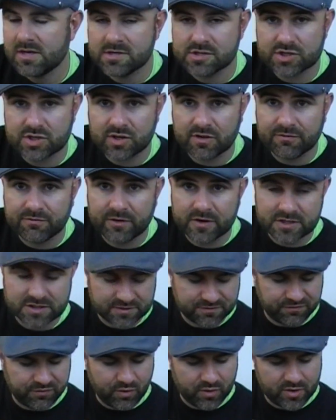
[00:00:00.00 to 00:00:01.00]
So the
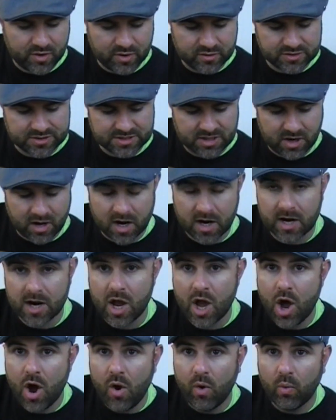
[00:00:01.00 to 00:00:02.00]
first 4 notes
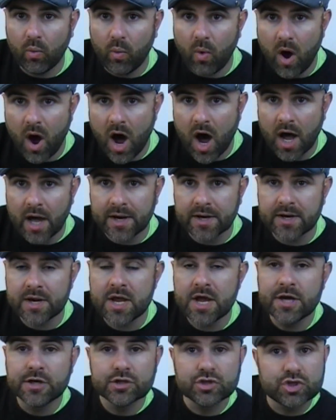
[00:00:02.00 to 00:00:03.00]
are 1,
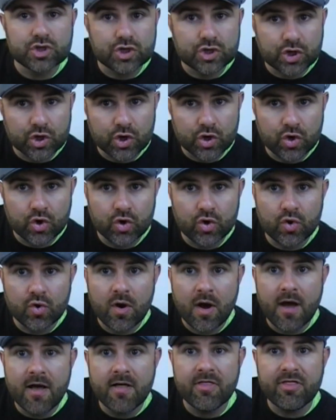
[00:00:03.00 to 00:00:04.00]

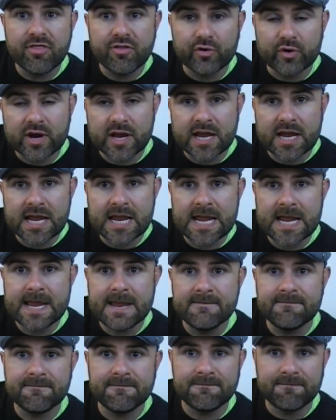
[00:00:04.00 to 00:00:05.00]
2,
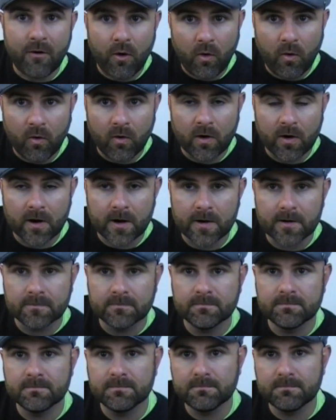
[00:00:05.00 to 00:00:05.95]
3, 4.